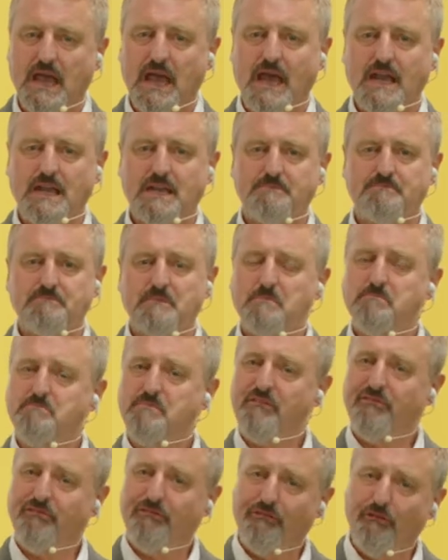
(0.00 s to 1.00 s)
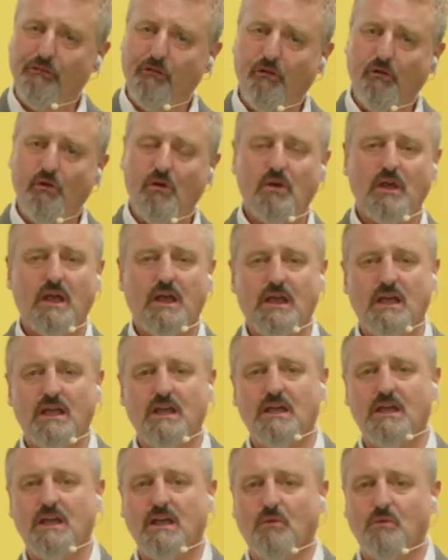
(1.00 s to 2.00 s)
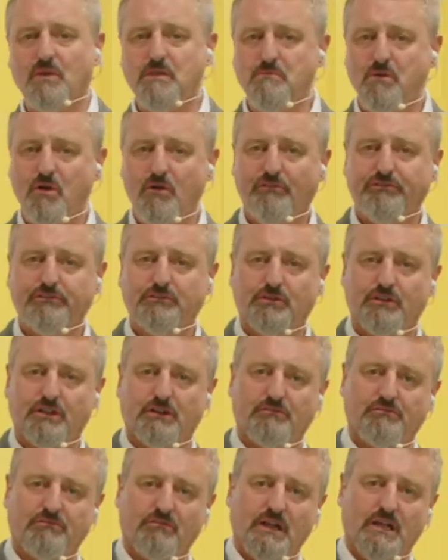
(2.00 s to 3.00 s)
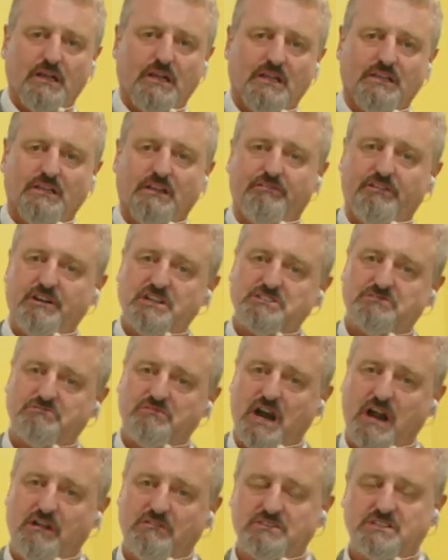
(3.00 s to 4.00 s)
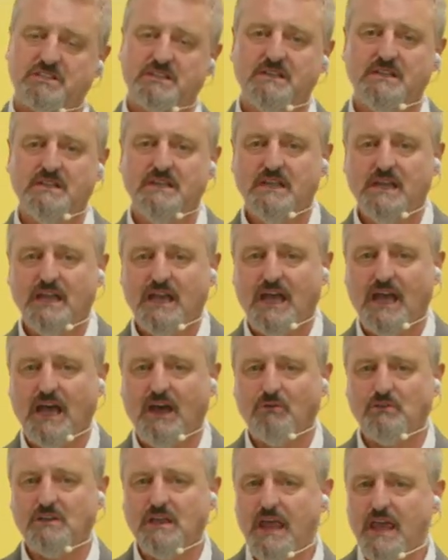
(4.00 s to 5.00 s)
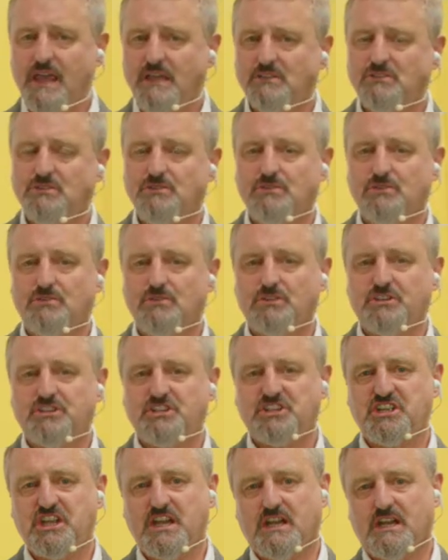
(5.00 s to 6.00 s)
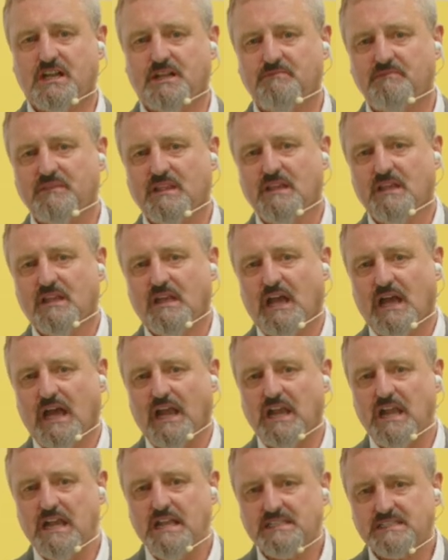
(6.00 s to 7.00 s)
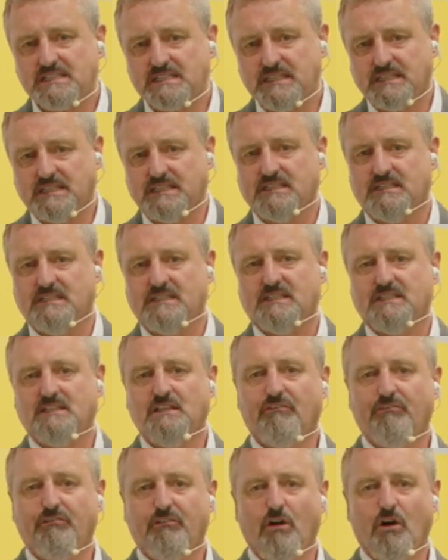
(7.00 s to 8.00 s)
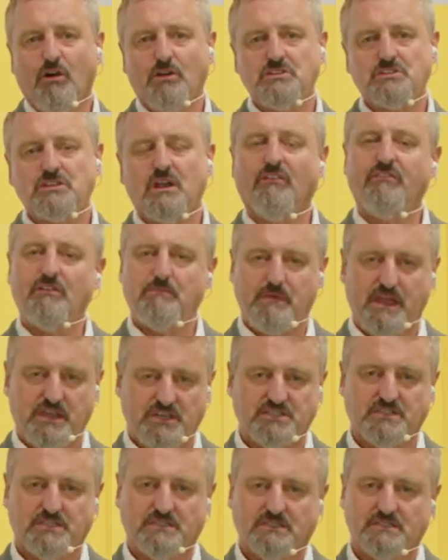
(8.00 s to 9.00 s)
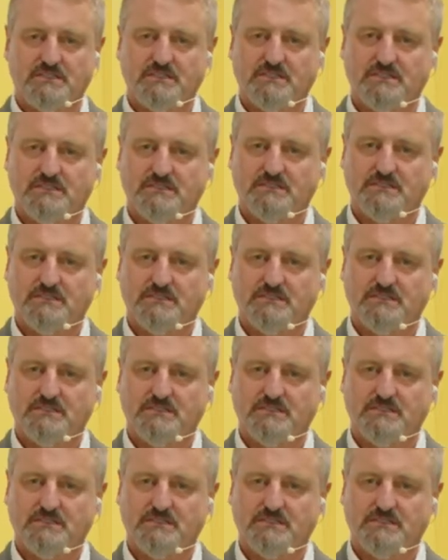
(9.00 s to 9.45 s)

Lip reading: And before we move to the first round, I would like to share and listen the voice of a patient.